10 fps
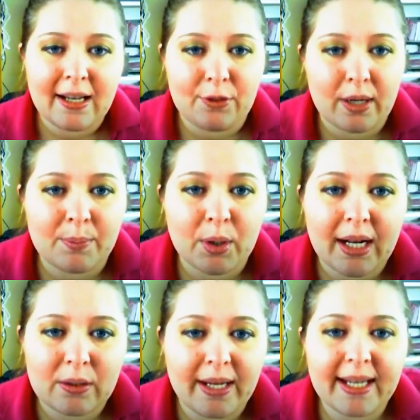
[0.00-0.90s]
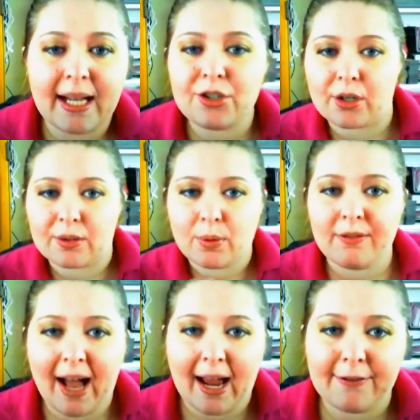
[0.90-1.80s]
If you want to book on a weekend, you're going to roll
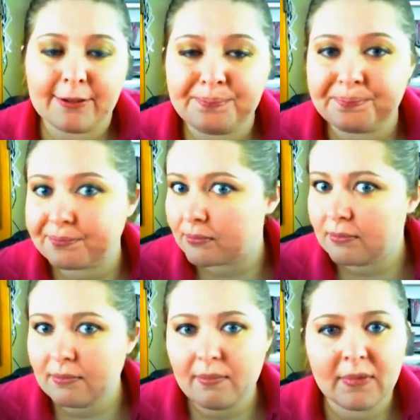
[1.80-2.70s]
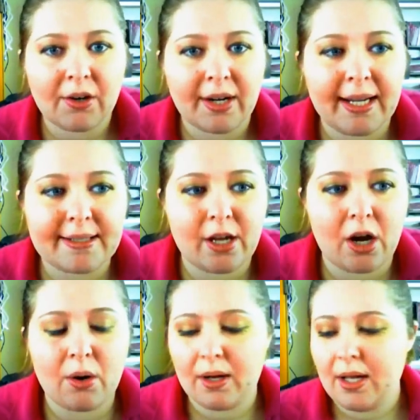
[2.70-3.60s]
5. All right,
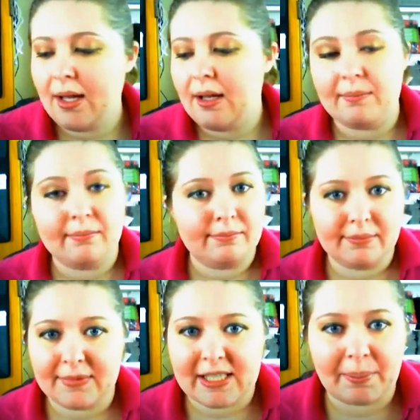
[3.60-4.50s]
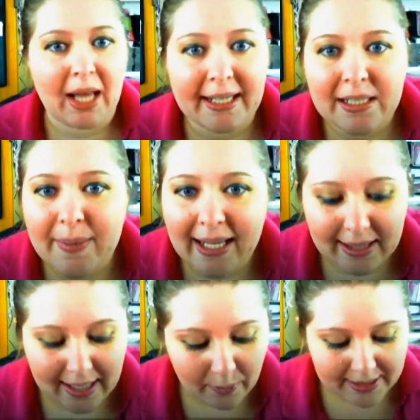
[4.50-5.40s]
so supply and
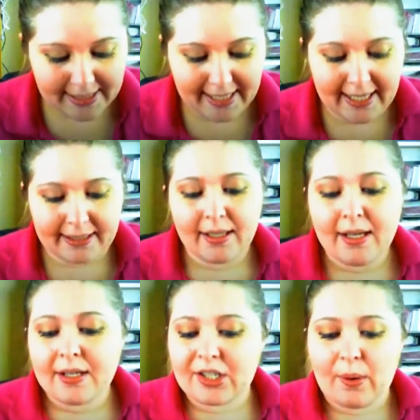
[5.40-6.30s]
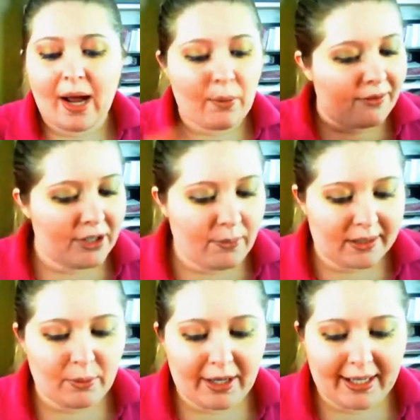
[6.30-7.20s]
demand thing once again. So however you
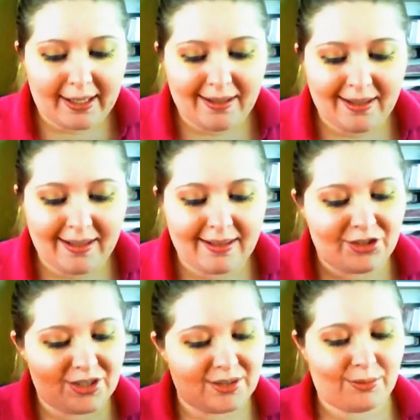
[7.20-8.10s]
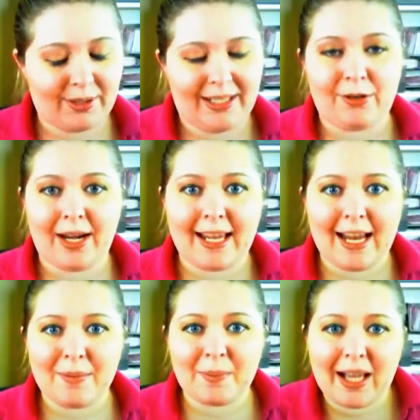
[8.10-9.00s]
want to work it, just a really great
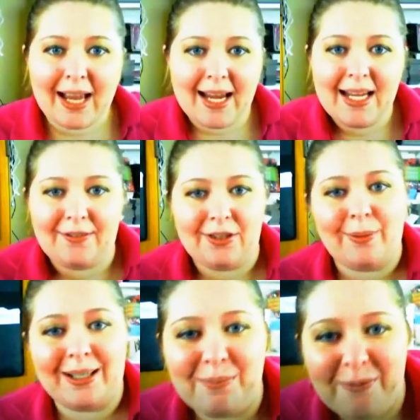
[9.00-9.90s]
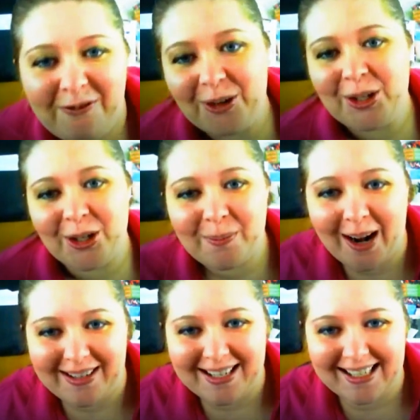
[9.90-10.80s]
game to play if you want to fill your
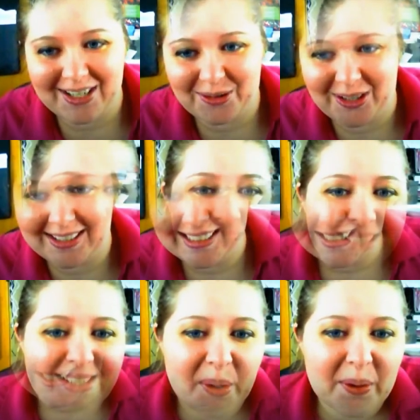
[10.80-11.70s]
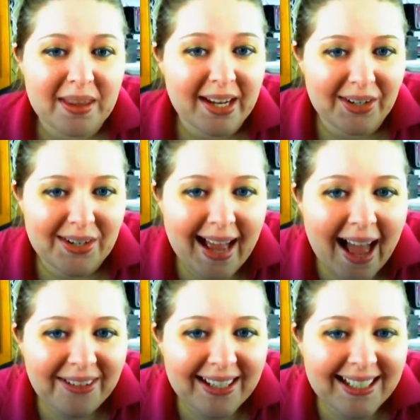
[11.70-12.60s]
party schedule. So there you
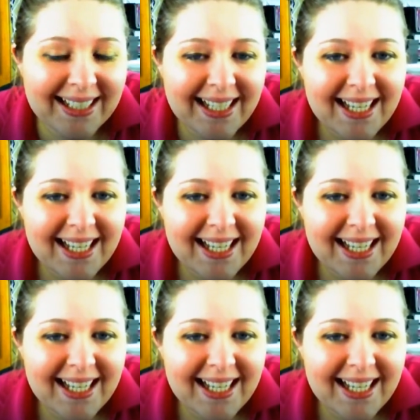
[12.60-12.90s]
have it.